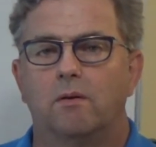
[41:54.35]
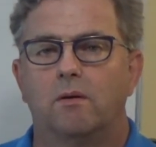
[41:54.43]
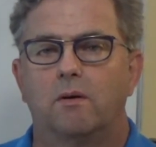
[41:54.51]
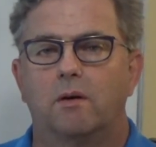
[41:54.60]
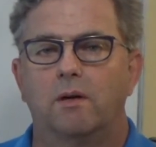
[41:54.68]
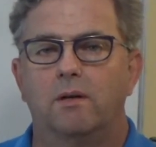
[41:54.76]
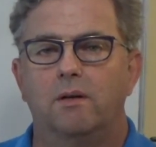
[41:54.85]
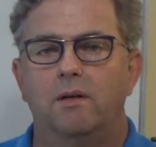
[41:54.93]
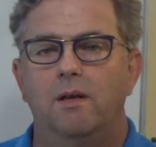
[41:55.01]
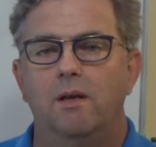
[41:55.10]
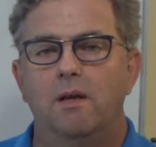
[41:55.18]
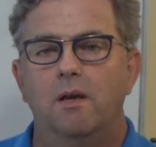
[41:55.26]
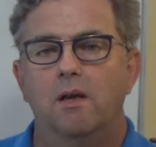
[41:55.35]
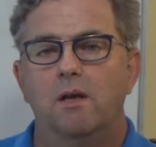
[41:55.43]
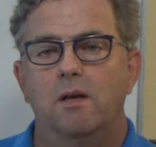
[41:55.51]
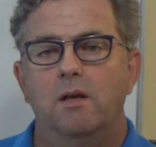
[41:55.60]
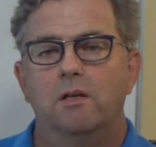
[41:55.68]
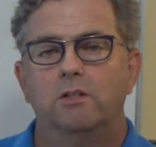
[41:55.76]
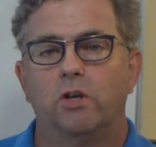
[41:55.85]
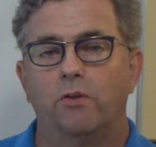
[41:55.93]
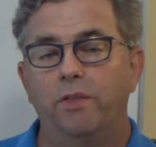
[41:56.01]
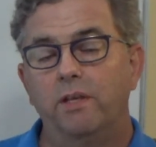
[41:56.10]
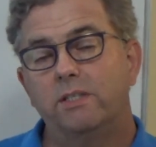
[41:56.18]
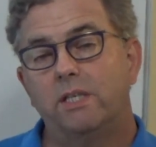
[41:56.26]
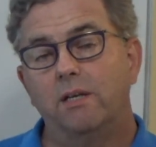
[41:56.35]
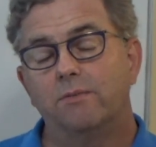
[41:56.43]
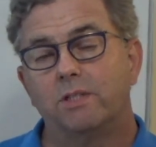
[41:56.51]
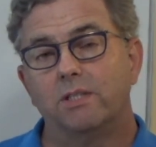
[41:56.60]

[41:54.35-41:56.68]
All right. So this gives